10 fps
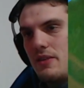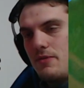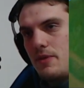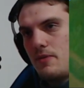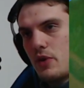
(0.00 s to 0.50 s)

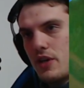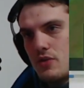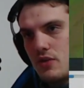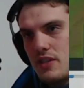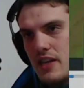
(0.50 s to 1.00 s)
iffy. Okay,
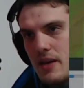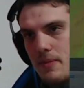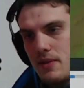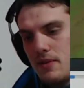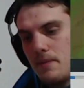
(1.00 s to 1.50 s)
so this
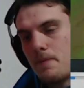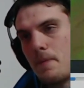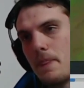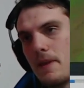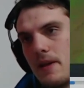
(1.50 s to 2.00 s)
happened.
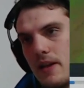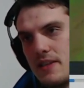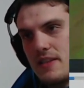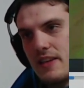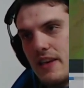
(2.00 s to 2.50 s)

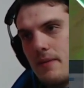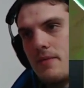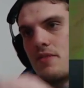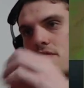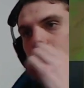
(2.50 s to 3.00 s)
Let's gotcha. see the game.
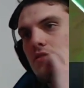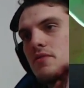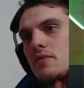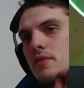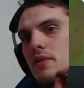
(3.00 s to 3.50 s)

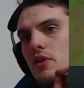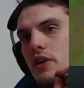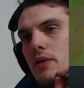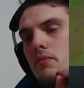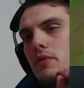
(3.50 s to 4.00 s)

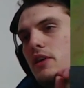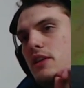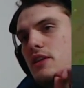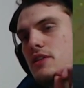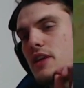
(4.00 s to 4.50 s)
Okay,
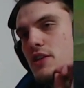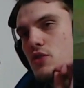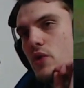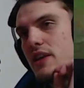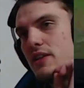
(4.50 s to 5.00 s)
in this case
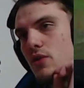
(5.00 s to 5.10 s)
you had